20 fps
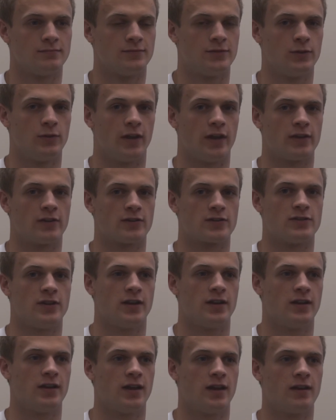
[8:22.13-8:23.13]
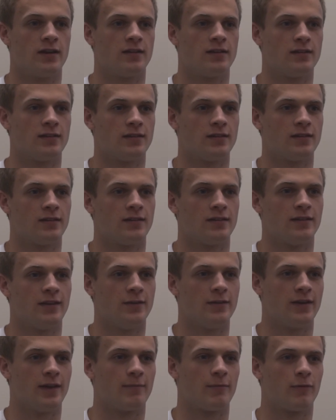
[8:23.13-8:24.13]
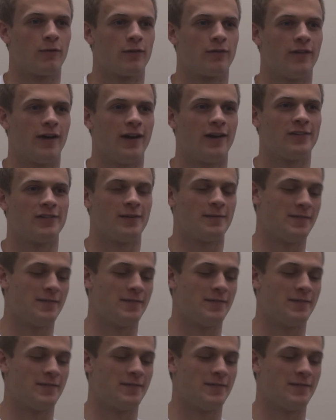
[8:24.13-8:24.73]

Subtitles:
Do you like your study day that you get before finals?